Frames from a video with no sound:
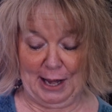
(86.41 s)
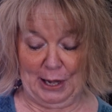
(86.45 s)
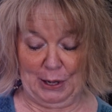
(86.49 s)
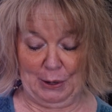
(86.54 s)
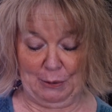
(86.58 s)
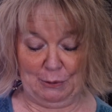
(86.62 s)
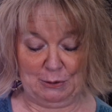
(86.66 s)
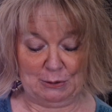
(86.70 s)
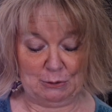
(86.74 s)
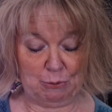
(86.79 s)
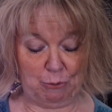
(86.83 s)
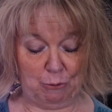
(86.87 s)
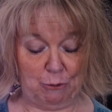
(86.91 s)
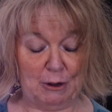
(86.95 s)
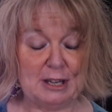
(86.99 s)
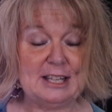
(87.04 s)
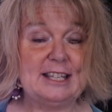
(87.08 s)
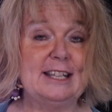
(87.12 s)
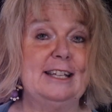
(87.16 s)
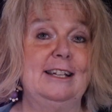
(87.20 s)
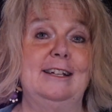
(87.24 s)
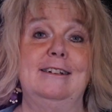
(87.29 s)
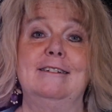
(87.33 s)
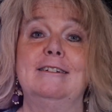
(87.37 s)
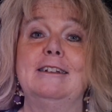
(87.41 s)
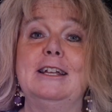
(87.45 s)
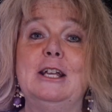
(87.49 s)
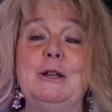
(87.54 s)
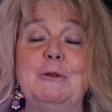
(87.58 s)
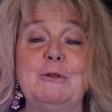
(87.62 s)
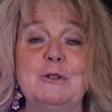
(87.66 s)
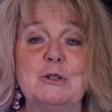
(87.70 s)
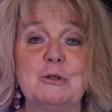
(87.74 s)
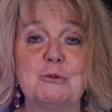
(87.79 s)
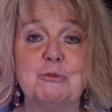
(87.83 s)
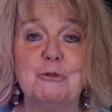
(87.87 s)
He was risen.
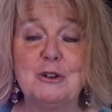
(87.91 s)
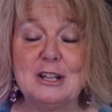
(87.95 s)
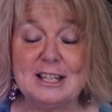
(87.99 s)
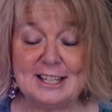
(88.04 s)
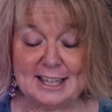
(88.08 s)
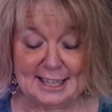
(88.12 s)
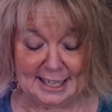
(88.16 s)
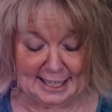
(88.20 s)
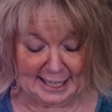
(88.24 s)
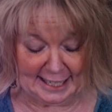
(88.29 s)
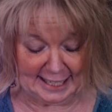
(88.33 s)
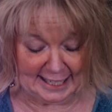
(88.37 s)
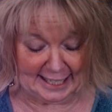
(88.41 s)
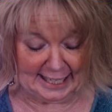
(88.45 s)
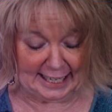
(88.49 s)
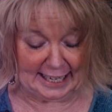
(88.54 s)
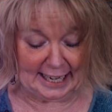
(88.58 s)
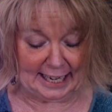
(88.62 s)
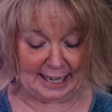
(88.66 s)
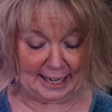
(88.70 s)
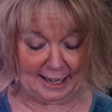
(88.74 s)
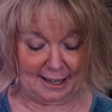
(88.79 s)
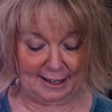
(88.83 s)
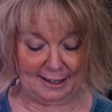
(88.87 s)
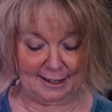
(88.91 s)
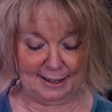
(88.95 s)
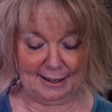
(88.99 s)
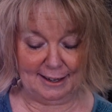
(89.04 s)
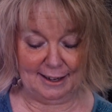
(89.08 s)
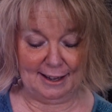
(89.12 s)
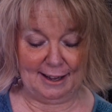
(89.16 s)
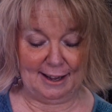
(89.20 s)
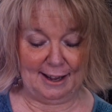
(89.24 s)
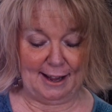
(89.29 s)
He was risen indeed.